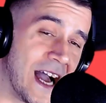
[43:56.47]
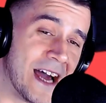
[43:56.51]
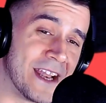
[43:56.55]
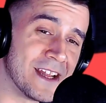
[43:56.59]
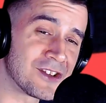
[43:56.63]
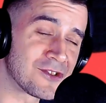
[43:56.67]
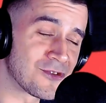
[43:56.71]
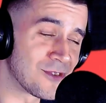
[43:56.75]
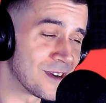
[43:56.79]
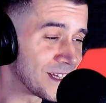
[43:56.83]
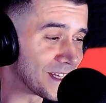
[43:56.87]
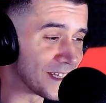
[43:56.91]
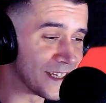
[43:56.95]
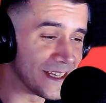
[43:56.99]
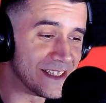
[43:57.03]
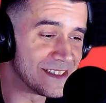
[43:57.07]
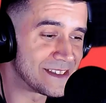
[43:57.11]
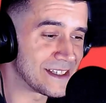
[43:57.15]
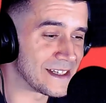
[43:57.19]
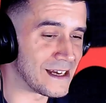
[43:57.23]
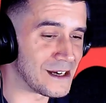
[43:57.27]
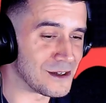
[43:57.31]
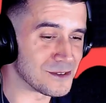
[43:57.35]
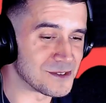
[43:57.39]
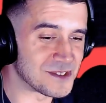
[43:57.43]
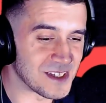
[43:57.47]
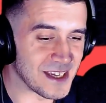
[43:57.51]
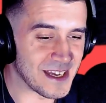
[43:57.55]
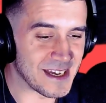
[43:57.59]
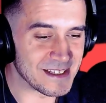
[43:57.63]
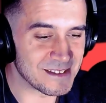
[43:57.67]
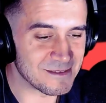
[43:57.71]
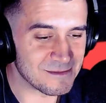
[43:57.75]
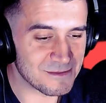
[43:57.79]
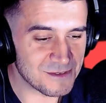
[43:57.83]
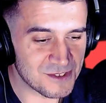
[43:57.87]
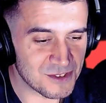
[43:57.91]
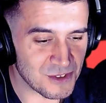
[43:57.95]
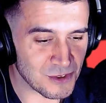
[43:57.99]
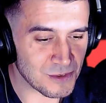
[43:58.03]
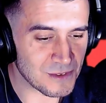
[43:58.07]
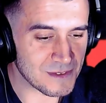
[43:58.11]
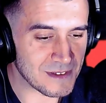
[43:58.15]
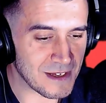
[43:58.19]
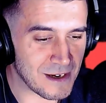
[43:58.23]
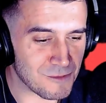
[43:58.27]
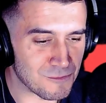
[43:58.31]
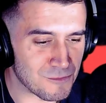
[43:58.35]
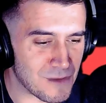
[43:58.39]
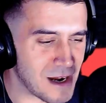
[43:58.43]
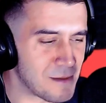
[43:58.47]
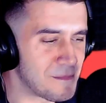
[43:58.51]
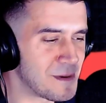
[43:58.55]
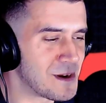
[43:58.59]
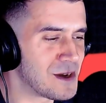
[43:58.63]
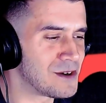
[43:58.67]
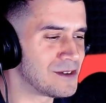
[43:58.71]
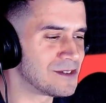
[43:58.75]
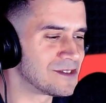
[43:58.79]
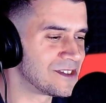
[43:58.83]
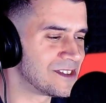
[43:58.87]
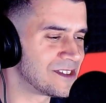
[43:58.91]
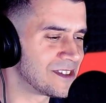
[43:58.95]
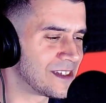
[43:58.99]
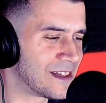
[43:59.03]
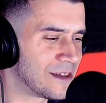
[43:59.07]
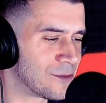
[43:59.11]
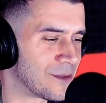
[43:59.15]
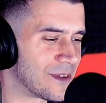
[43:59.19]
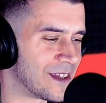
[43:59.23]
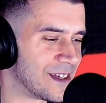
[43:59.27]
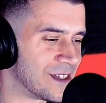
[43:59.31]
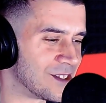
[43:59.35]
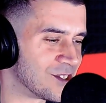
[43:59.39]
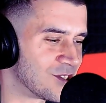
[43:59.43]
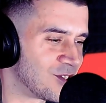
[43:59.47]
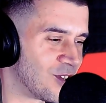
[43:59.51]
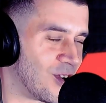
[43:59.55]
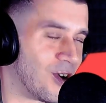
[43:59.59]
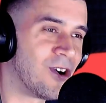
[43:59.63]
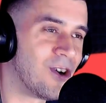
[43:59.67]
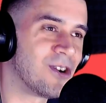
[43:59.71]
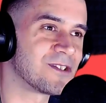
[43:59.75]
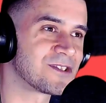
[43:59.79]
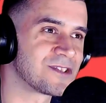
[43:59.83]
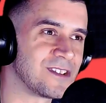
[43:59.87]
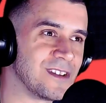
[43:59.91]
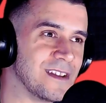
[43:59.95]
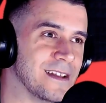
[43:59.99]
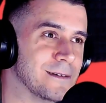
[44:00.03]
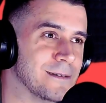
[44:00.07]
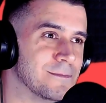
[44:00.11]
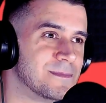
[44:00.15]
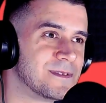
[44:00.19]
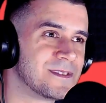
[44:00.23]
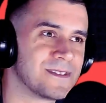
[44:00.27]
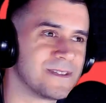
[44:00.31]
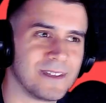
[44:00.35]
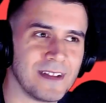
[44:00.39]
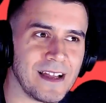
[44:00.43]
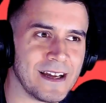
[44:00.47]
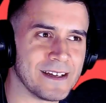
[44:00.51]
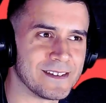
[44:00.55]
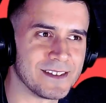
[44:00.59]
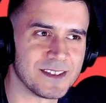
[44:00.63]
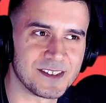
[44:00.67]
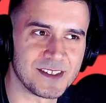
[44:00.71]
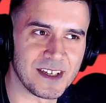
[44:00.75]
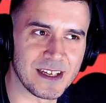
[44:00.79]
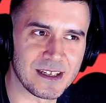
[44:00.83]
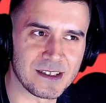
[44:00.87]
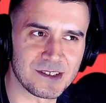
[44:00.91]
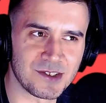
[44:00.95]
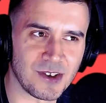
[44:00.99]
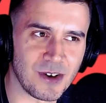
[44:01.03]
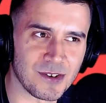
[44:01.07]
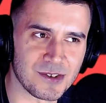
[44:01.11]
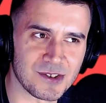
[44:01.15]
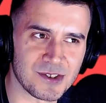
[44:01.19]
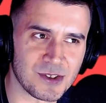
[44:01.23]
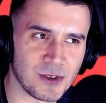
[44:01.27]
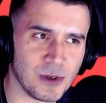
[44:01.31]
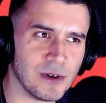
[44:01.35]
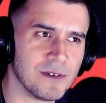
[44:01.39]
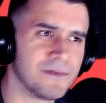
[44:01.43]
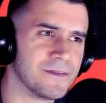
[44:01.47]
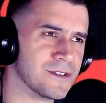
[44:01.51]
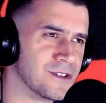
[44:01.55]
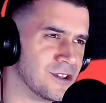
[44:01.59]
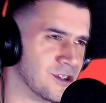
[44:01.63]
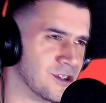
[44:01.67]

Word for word: And it's really easy now to get stuck down rabbit holes, isn't it, with these shorts clips, like the TikTok stuff and